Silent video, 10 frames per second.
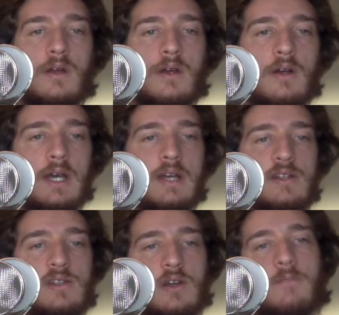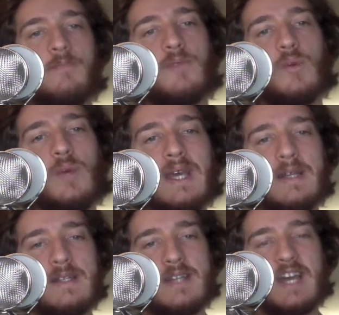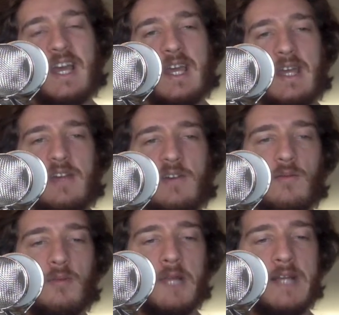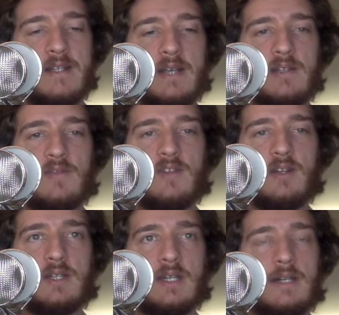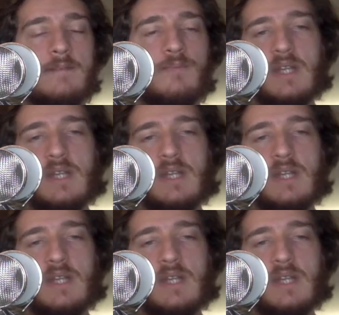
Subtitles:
Okay, so we get a blank text field here.